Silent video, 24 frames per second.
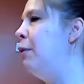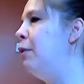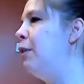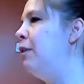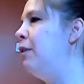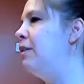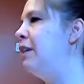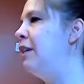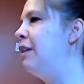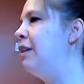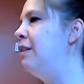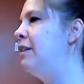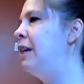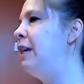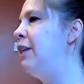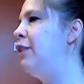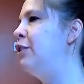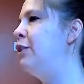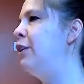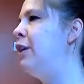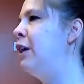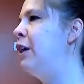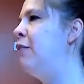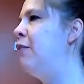with the
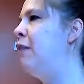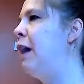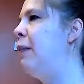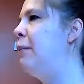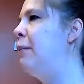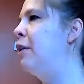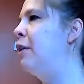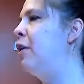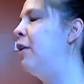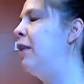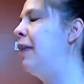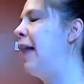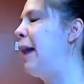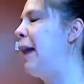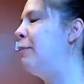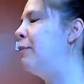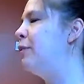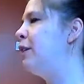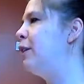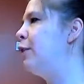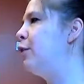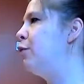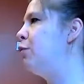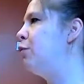sensation of I'm
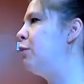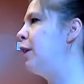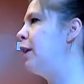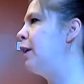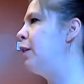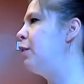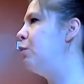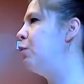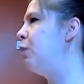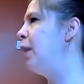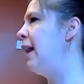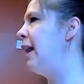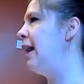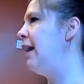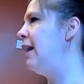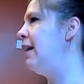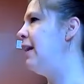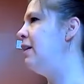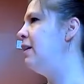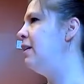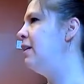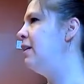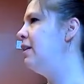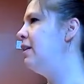collapsing or running
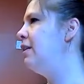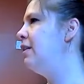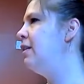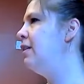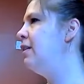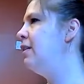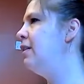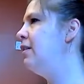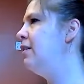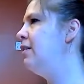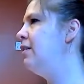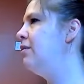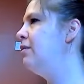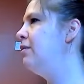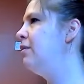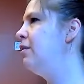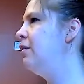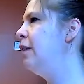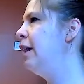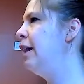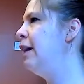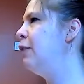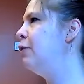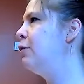away.
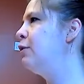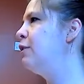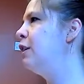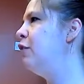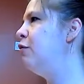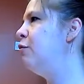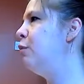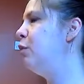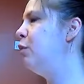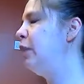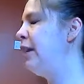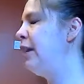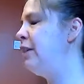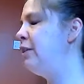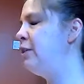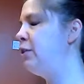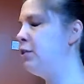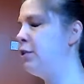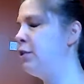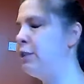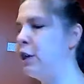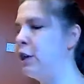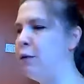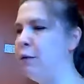Let yourself place
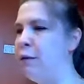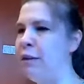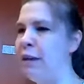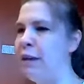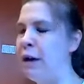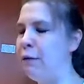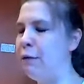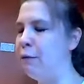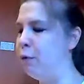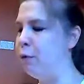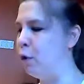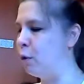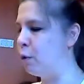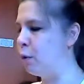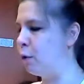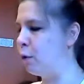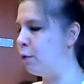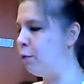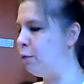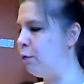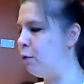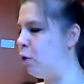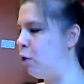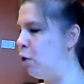yourself in that
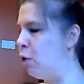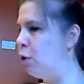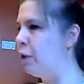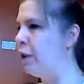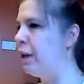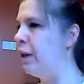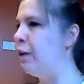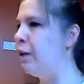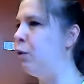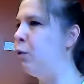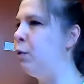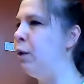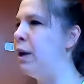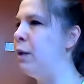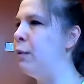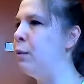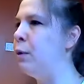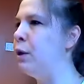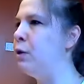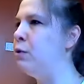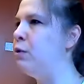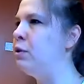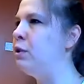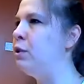forward fold in a way
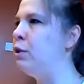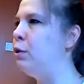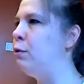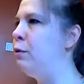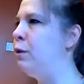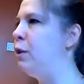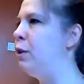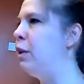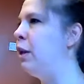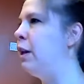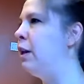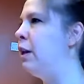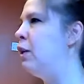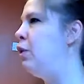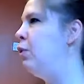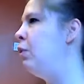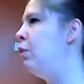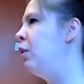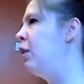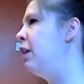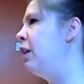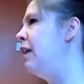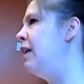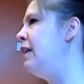where you still feel like you
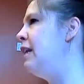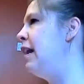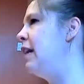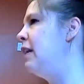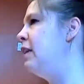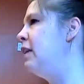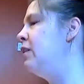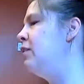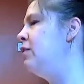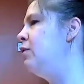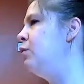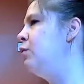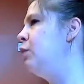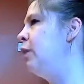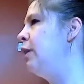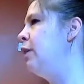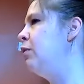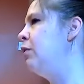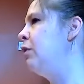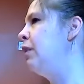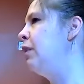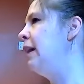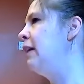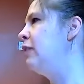are connected to what
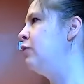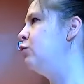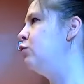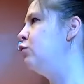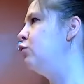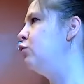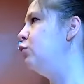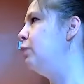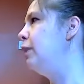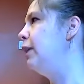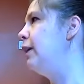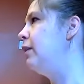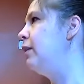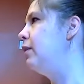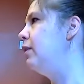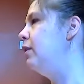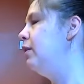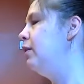your legs are doing.